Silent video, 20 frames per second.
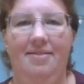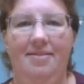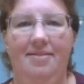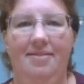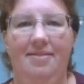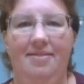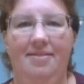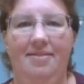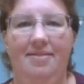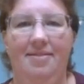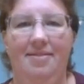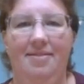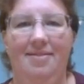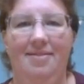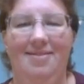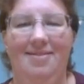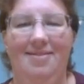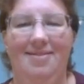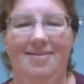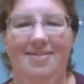
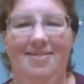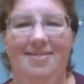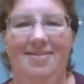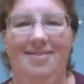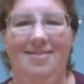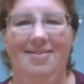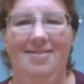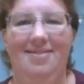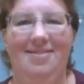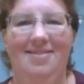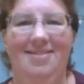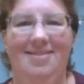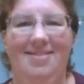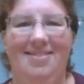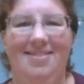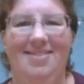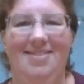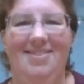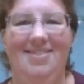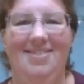
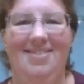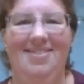[no speech]